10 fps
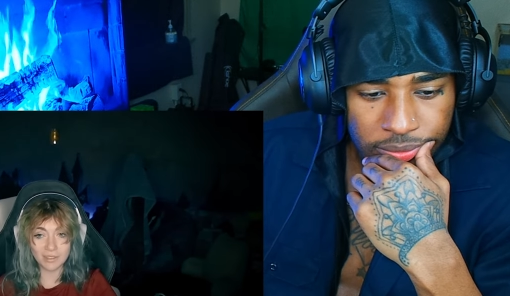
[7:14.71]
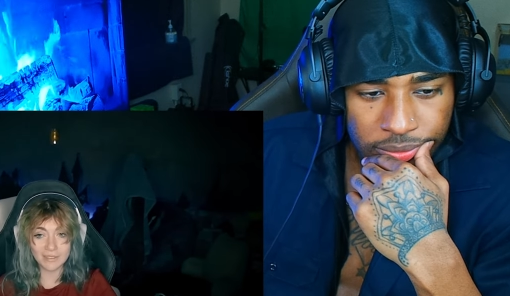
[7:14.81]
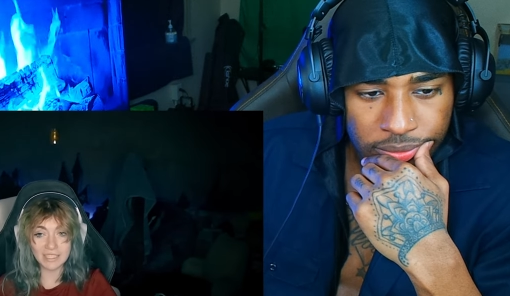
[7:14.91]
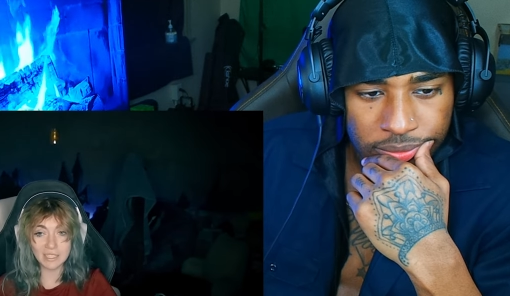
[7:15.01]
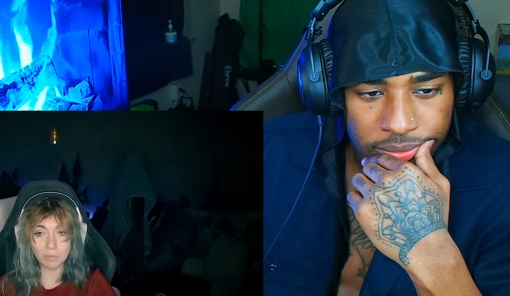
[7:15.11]

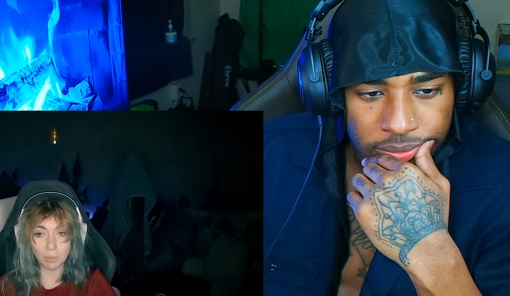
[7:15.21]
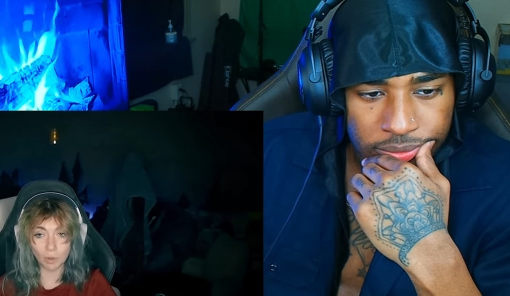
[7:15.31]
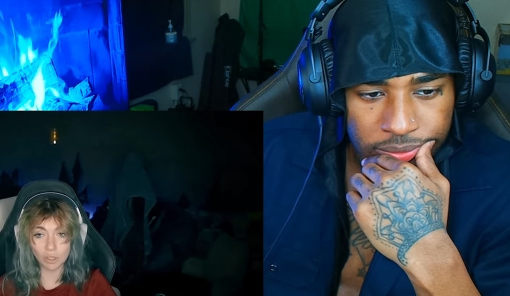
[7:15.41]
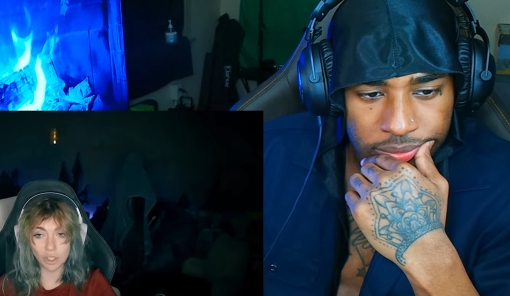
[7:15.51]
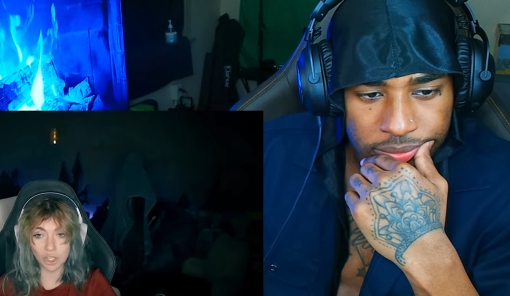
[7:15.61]
Speaker 1: This is
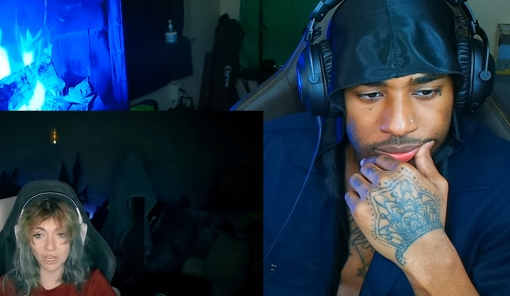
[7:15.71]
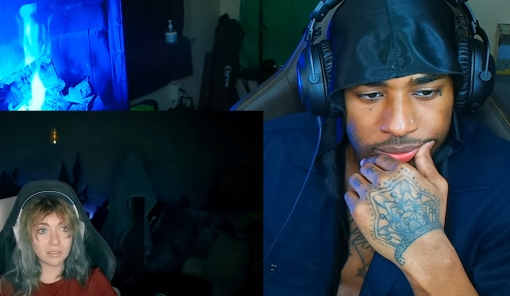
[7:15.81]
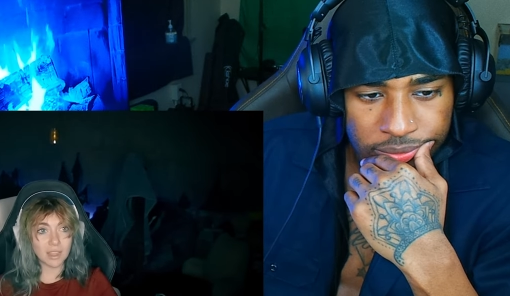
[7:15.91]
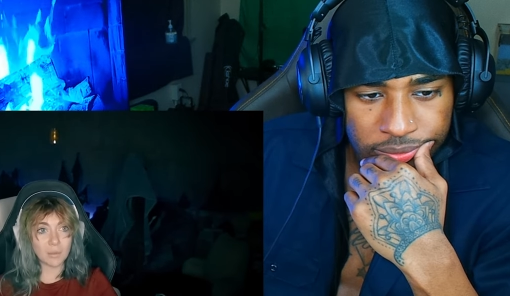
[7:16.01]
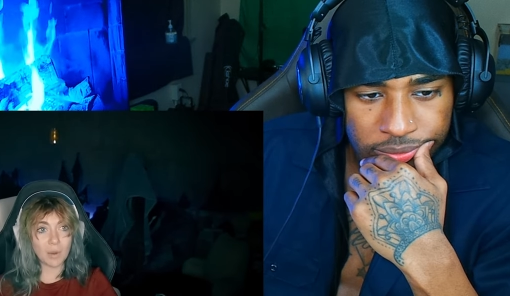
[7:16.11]
bullshit.
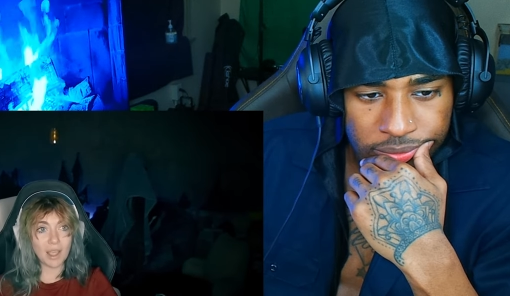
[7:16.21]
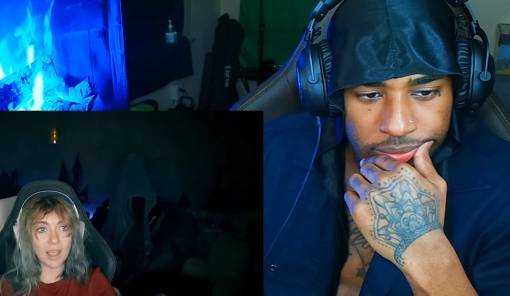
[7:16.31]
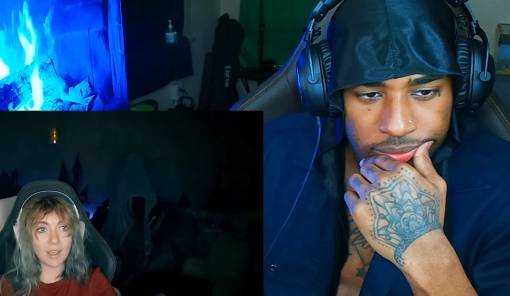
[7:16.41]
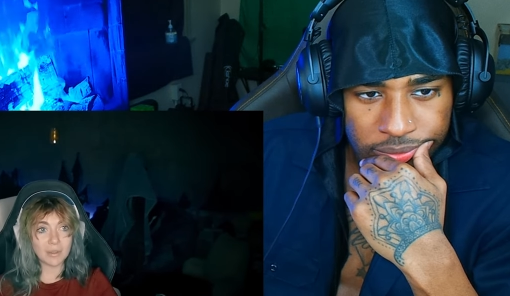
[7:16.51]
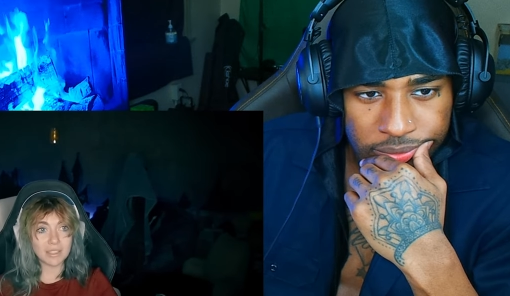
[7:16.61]
They went
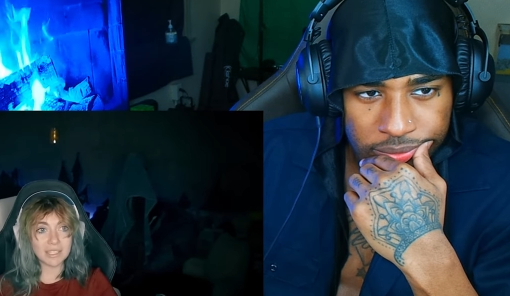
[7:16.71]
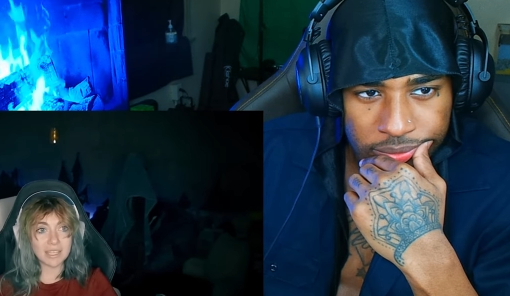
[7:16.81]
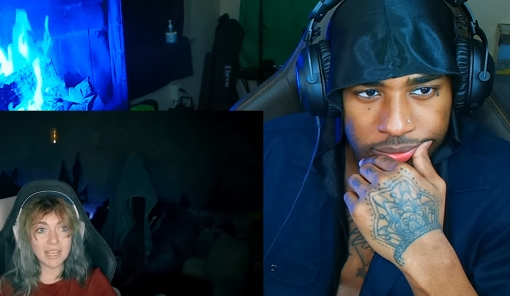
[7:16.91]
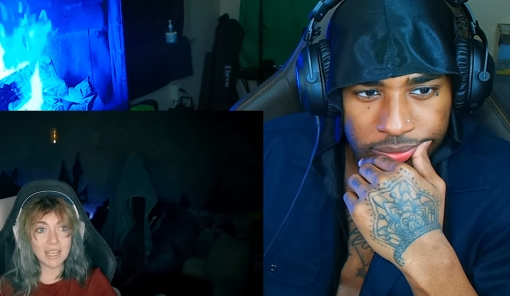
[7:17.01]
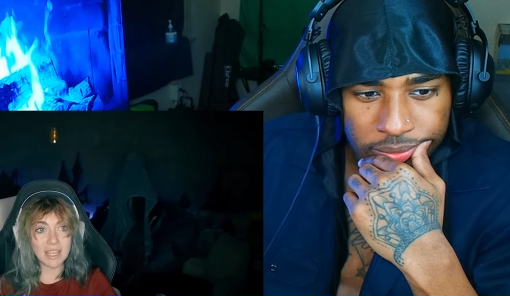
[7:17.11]
out and
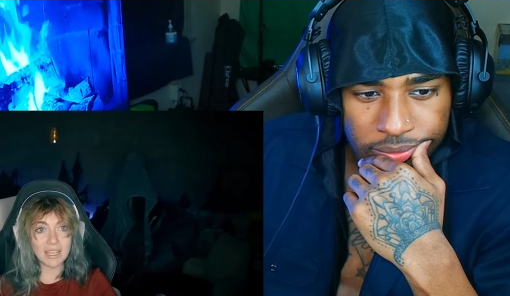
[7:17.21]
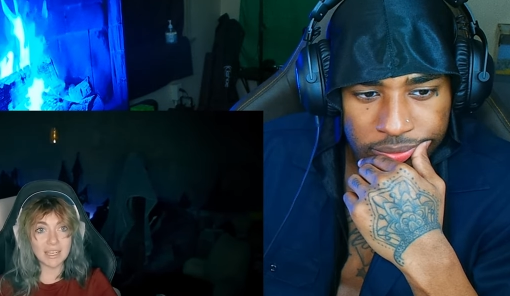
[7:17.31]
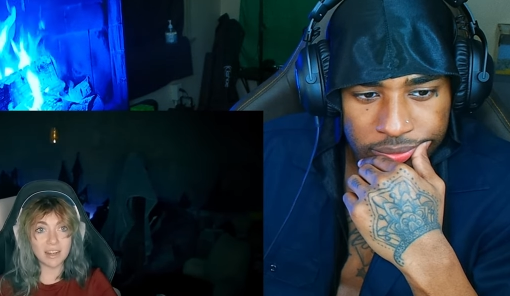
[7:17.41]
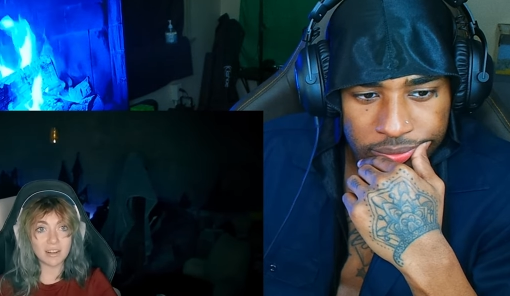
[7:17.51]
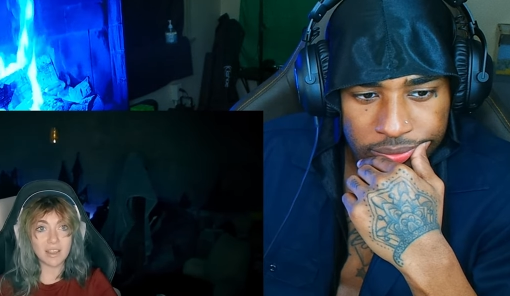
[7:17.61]
Slick
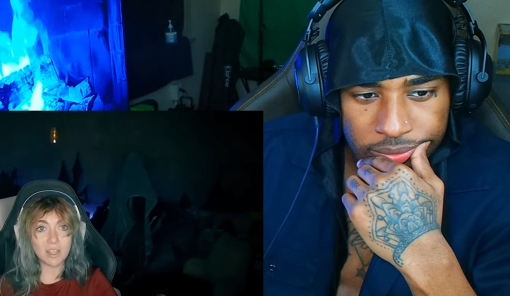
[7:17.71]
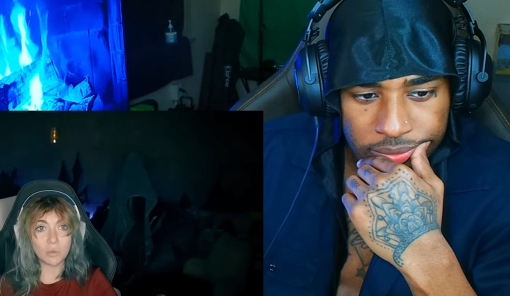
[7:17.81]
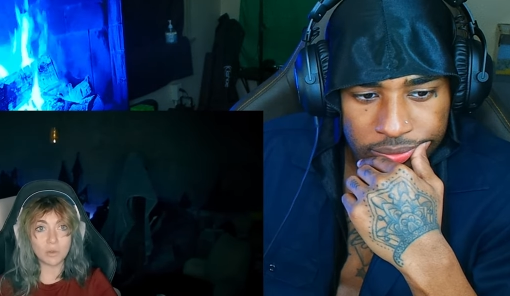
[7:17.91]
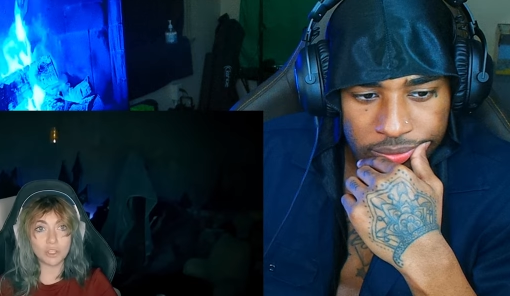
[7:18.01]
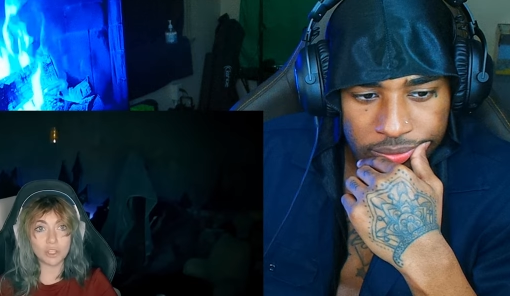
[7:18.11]
literally
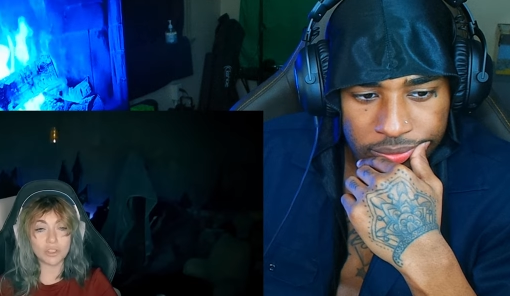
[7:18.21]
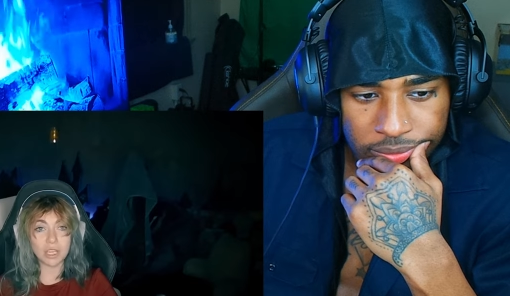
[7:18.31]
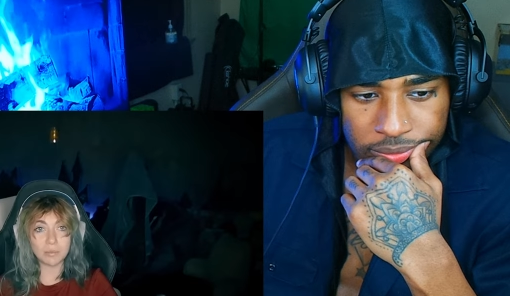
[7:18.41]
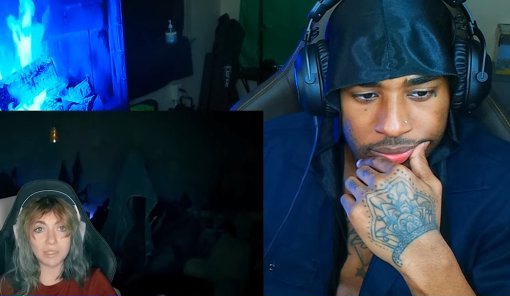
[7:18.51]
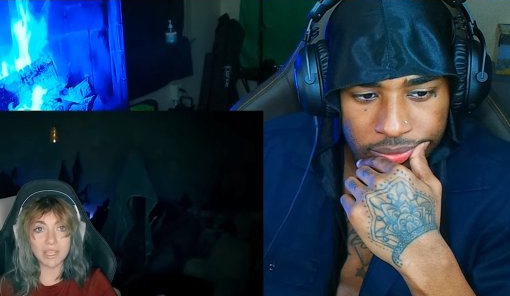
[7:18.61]
was just
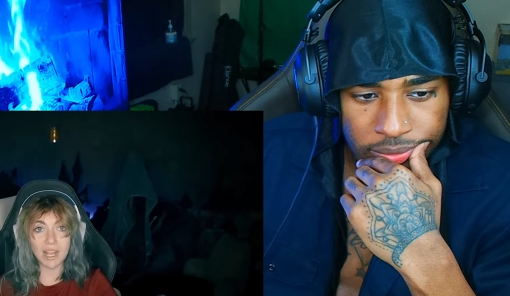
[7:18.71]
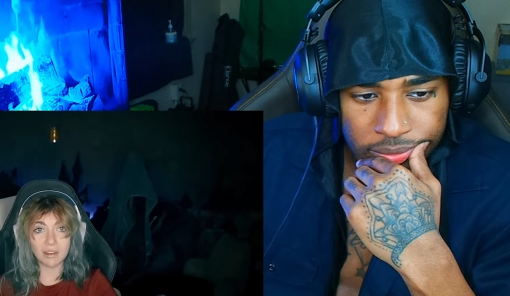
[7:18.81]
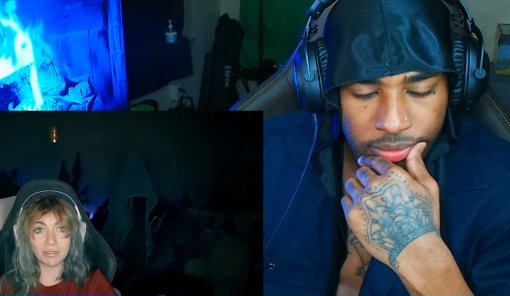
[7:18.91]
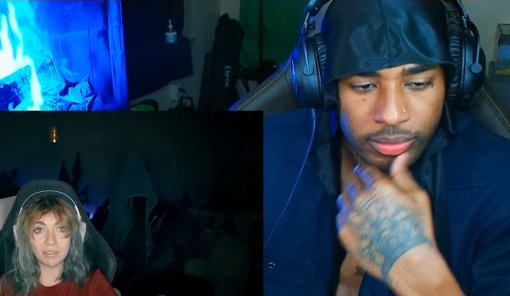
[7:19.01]
himself.